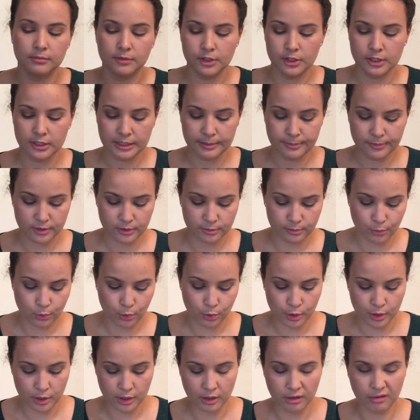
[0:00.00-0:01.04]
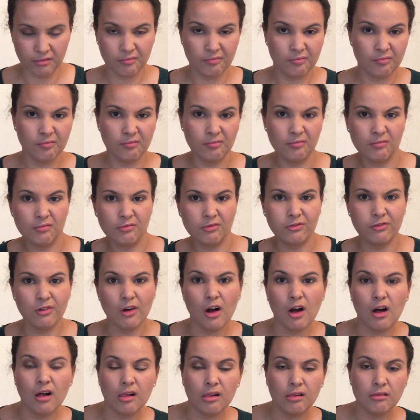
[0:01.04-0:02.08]
It just seems more
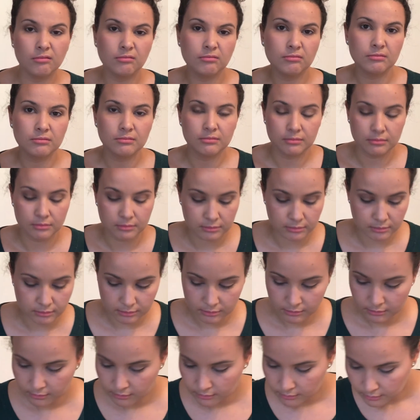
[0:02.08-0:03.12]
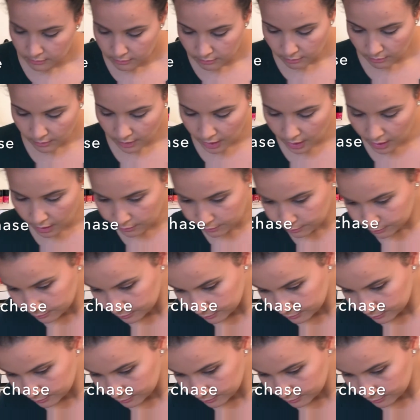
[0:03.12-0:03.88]
fall, you know?